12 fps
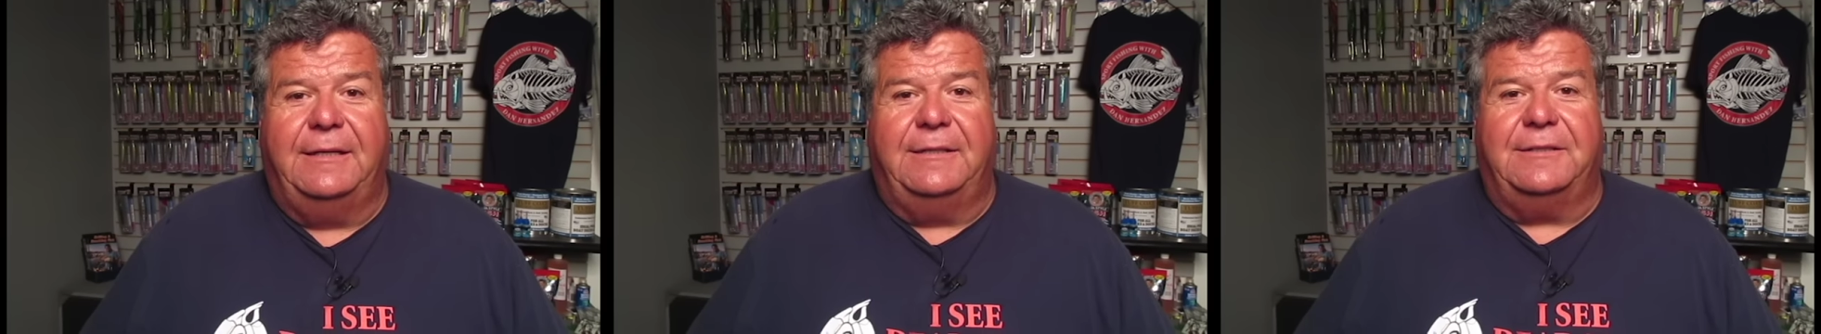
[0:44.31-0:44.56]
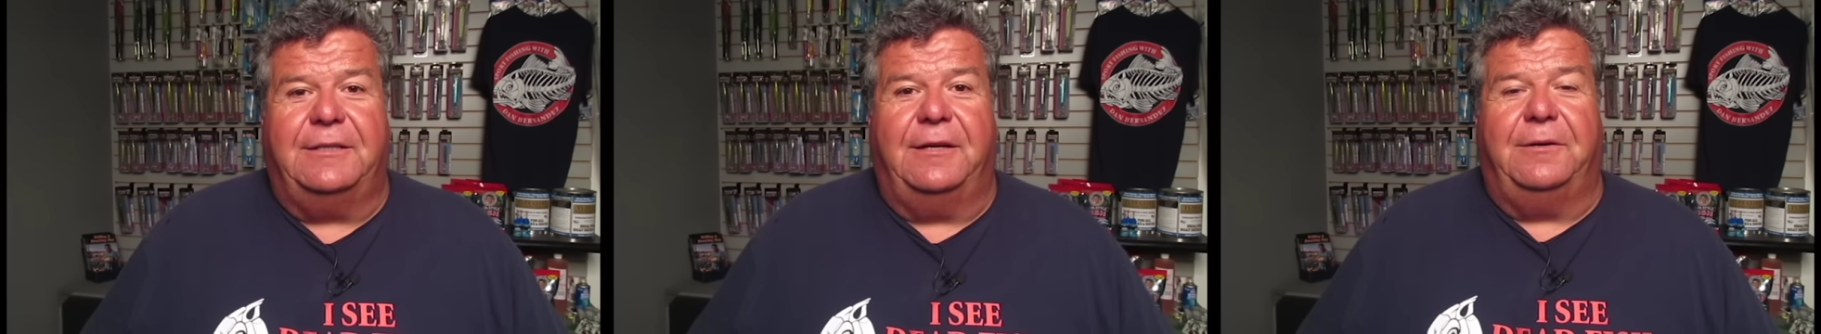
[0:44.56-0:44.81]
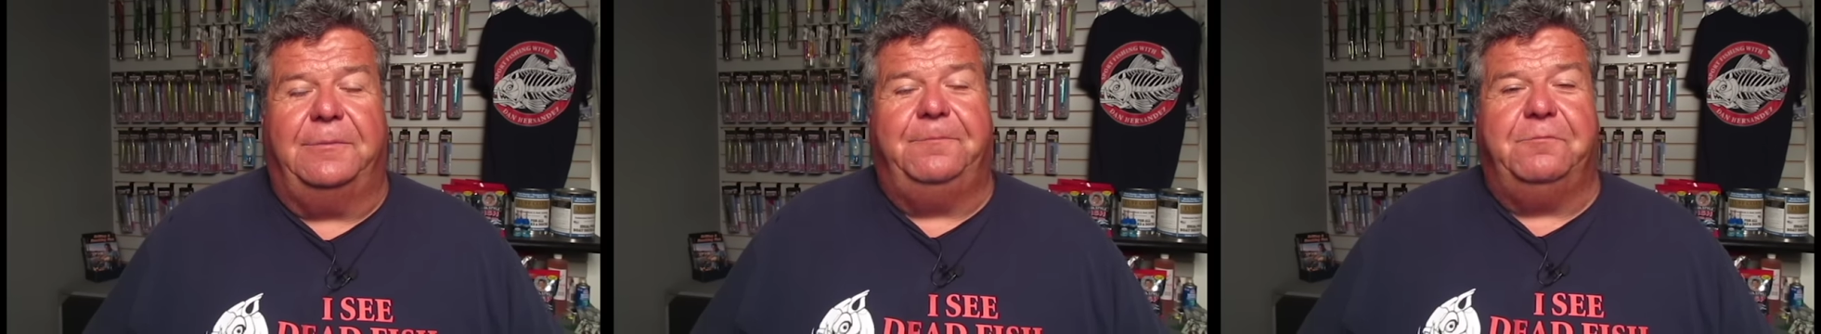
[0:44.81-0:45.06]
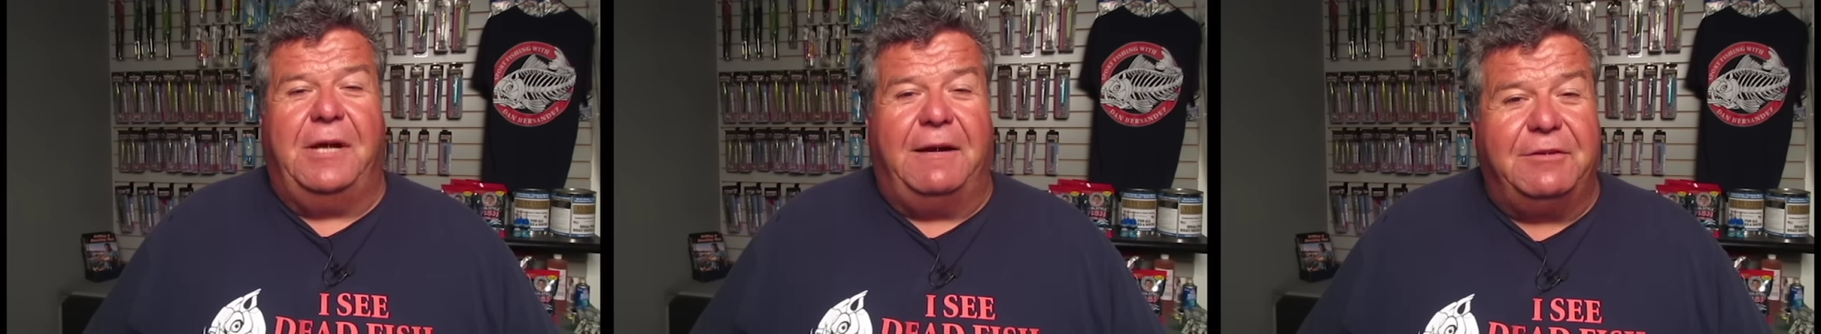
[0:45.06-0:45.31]
So
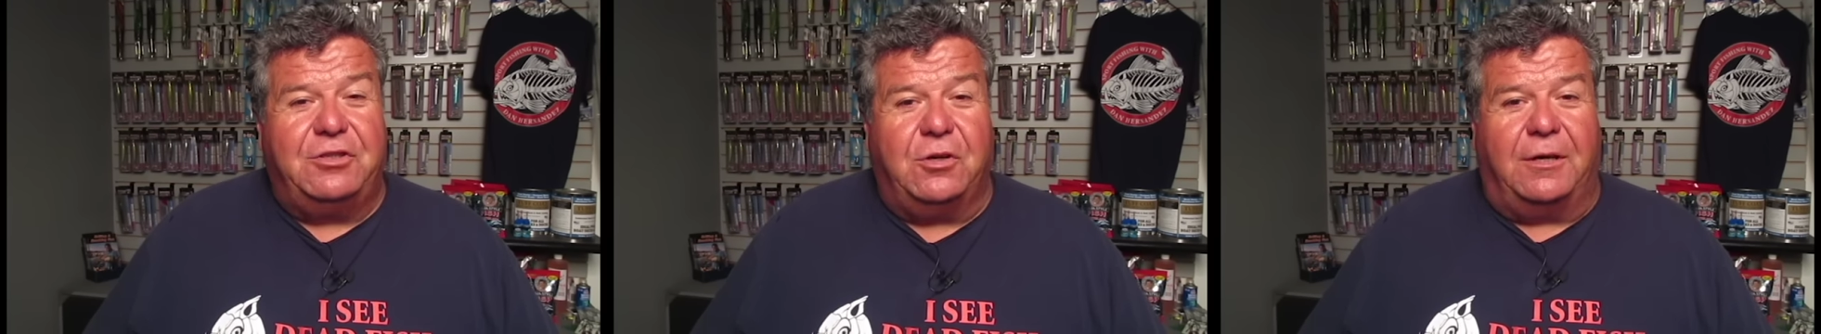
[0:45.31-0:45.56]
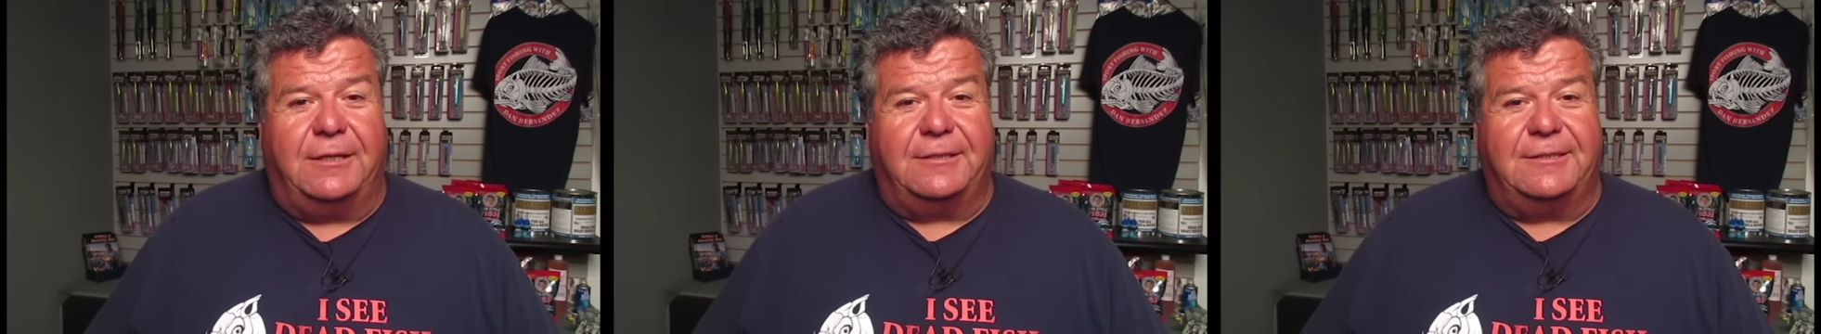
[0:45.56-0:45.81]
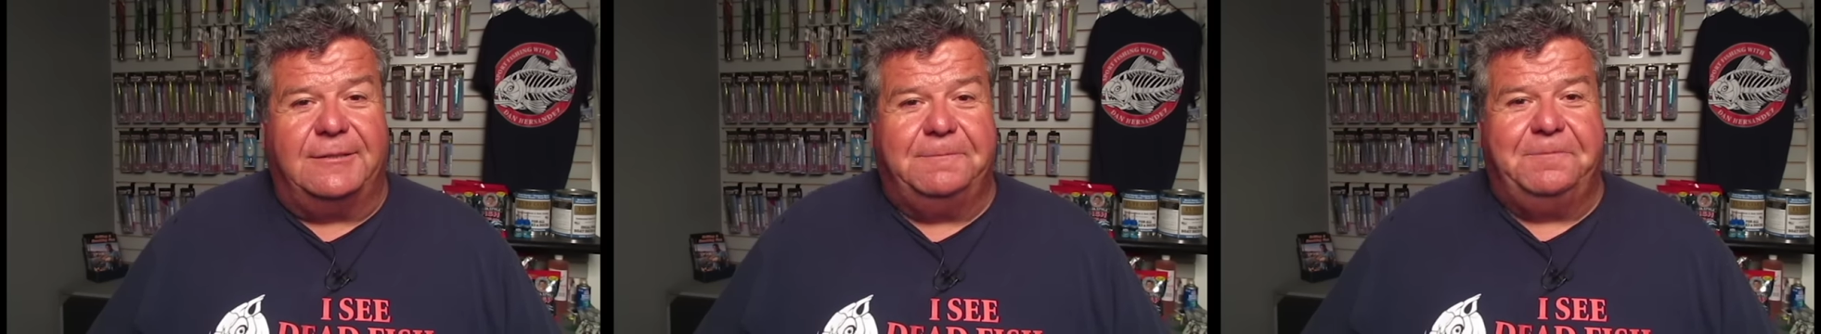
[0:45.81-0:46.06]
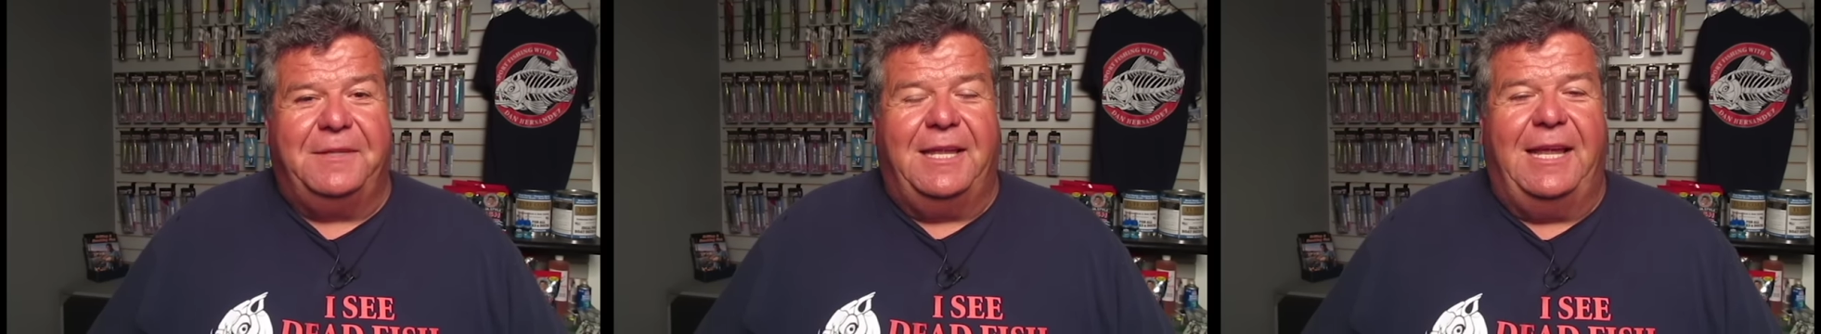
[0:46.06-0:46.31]
we have a choice,
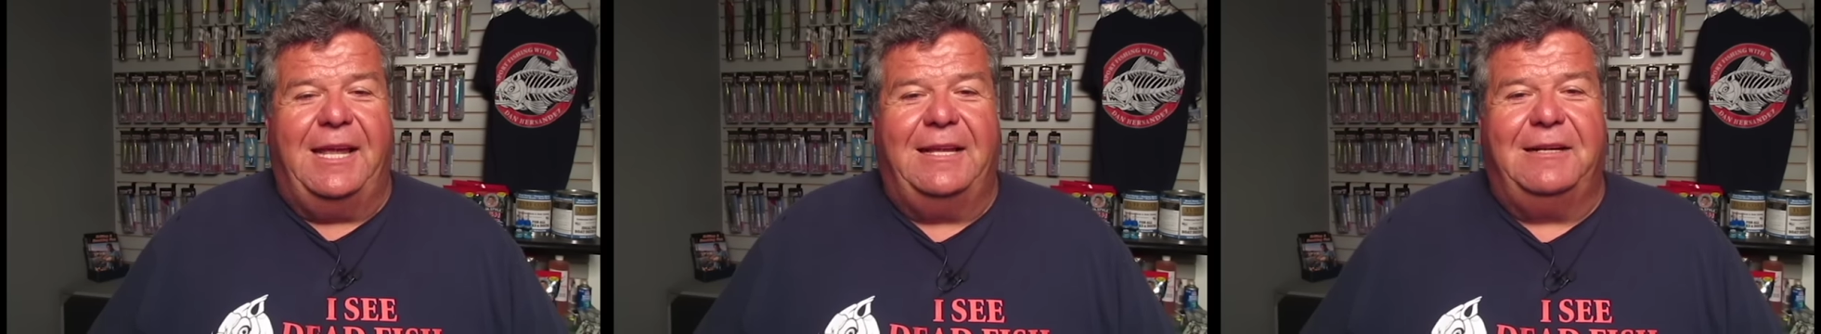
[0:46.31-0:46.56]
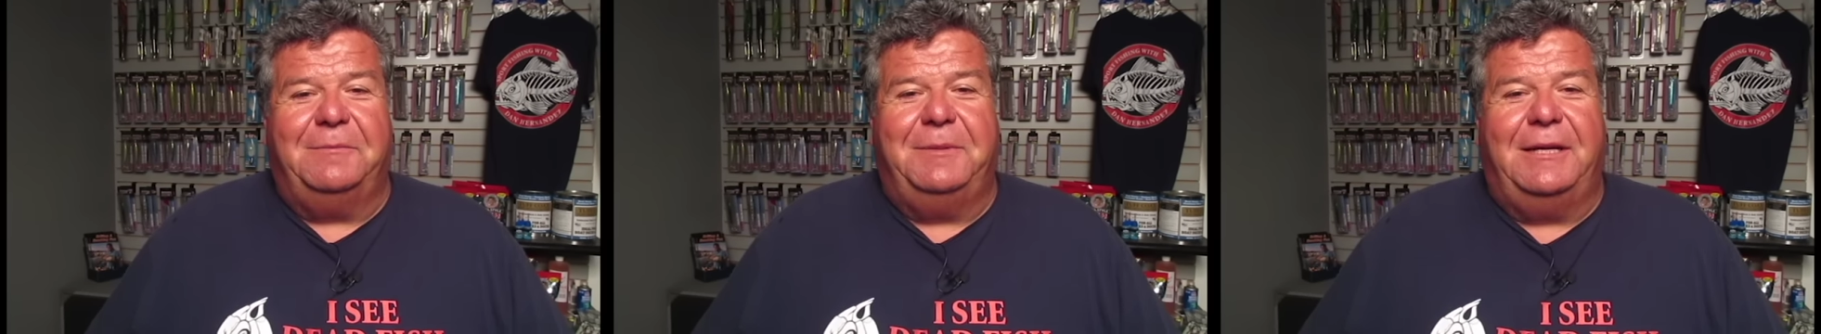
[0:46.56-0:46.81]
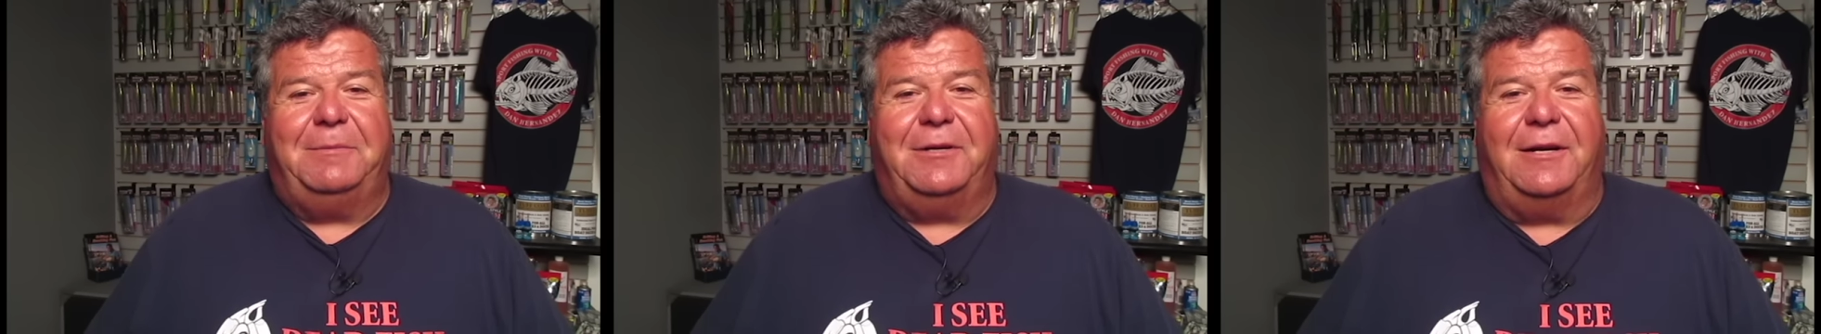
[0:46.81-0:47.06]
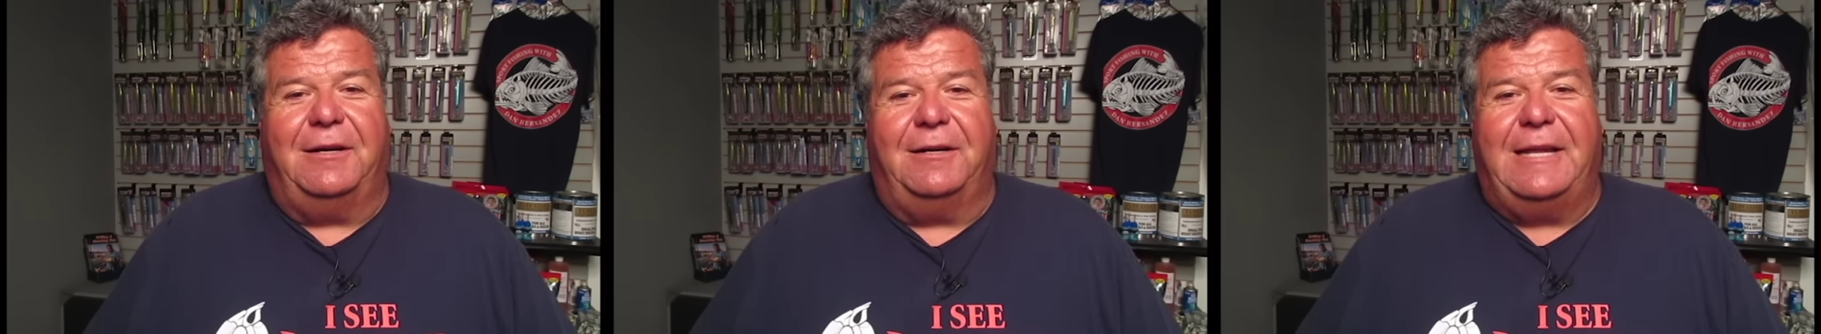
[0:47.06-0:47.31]
and it'll be up to
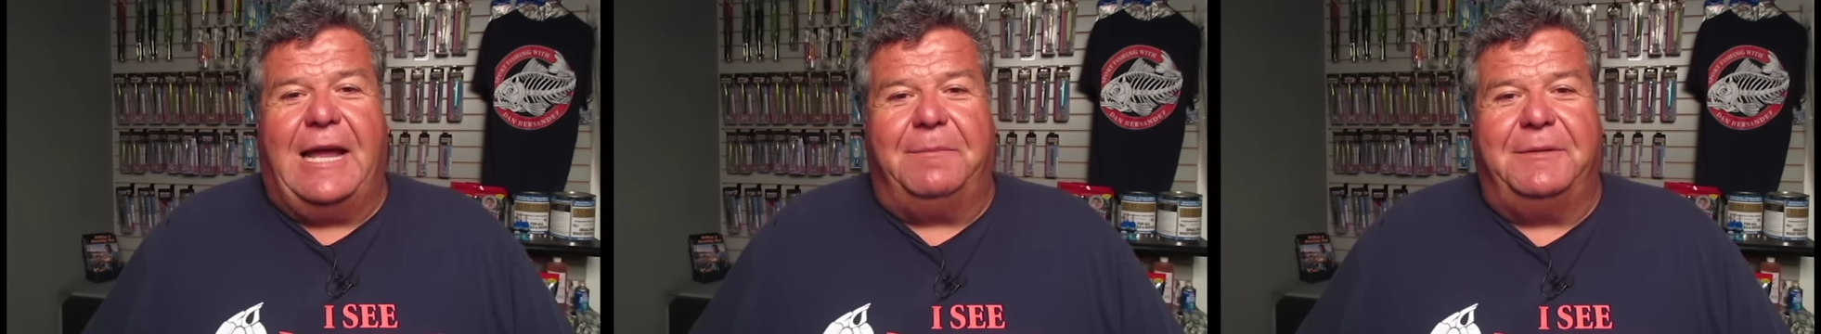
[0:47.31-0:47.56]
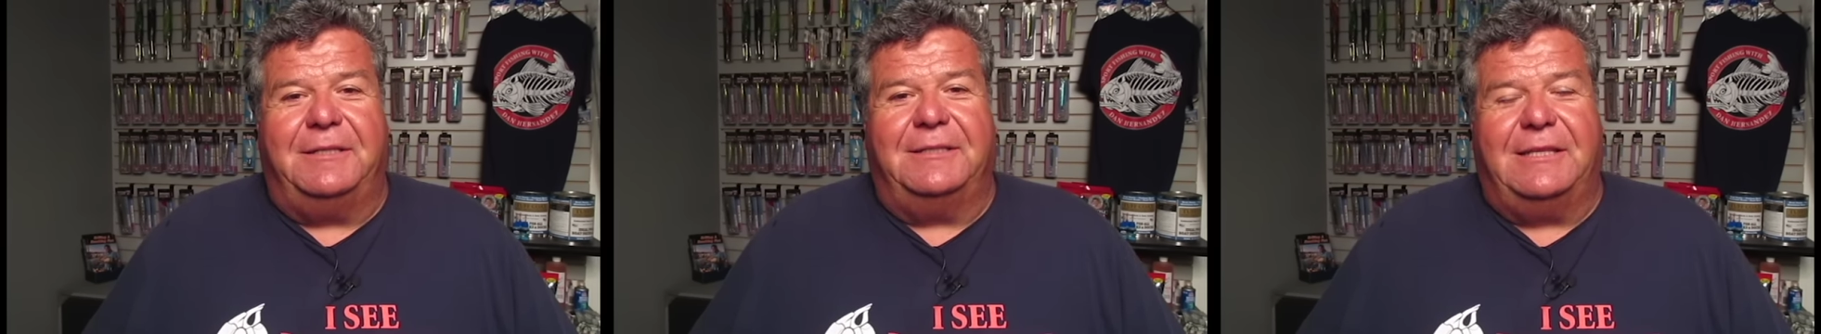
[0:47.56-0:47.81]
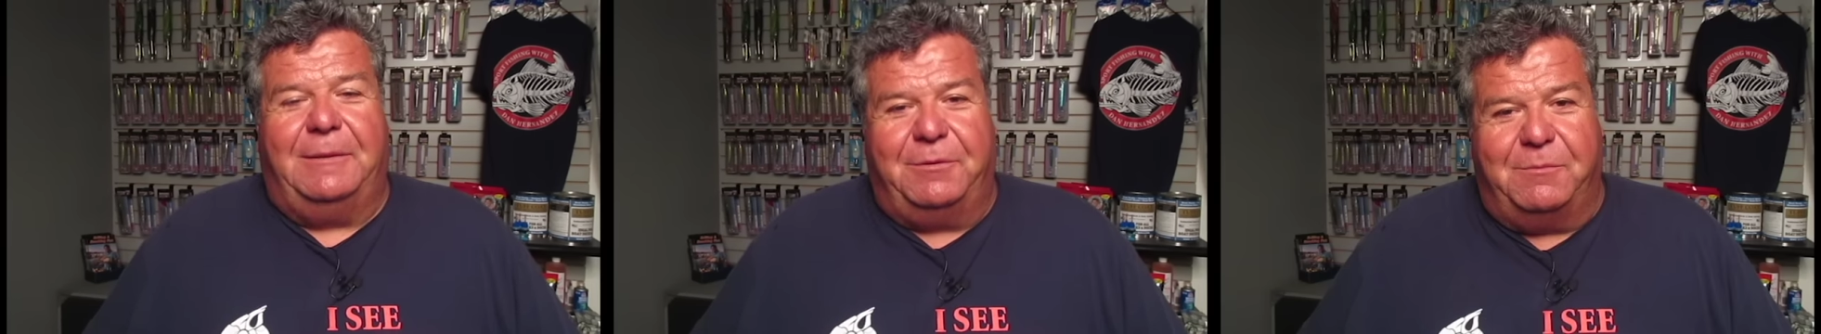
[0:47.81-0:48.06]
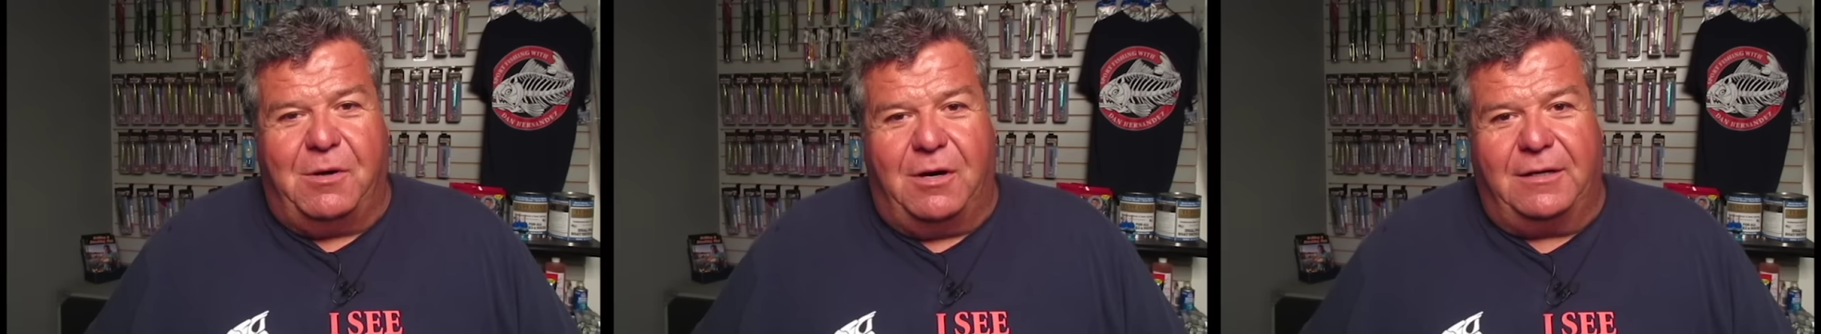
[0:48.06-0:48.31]
our captain, Skipper
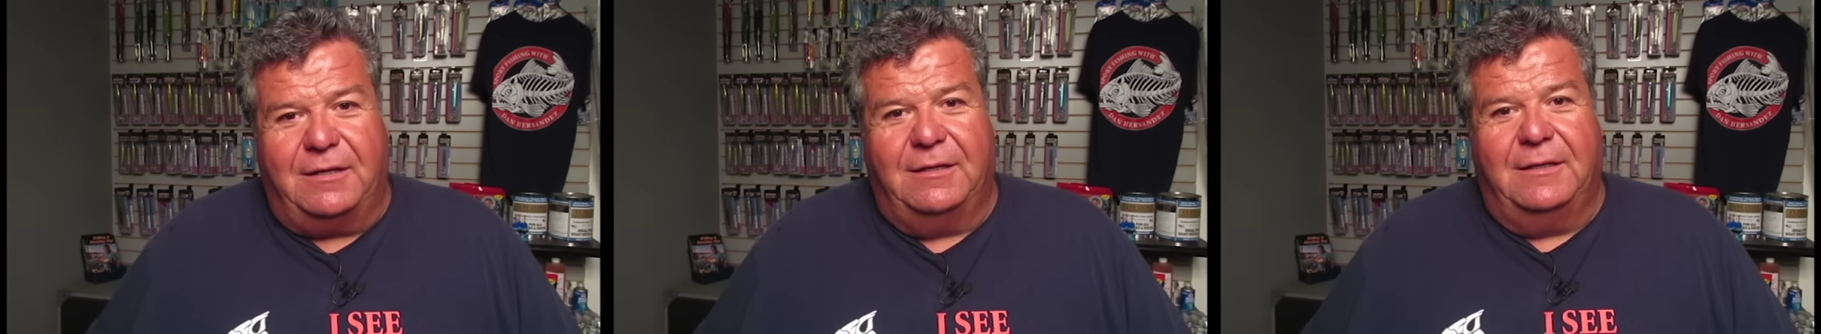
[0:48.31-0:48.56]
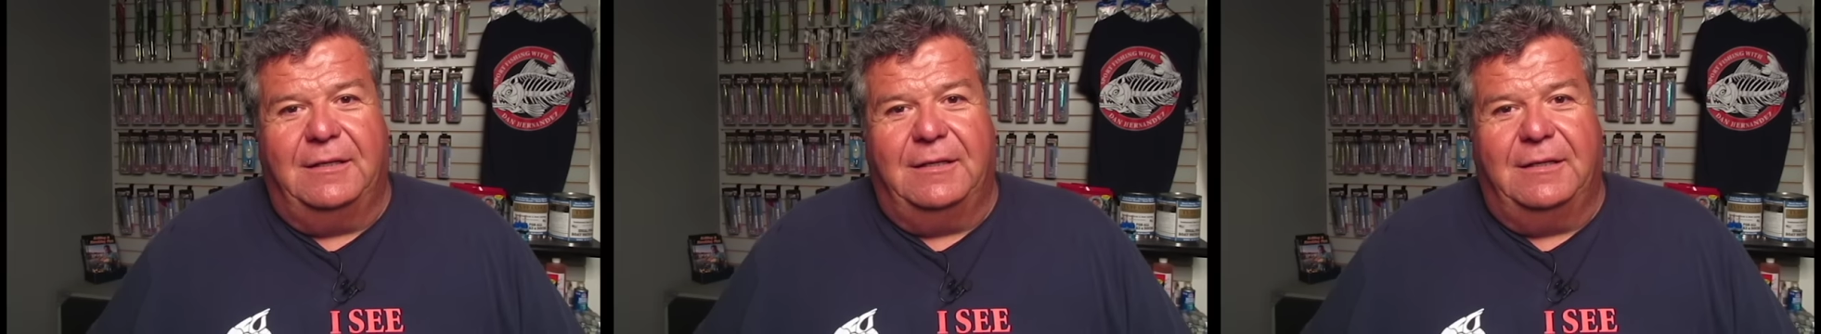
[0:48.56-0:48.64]
Mark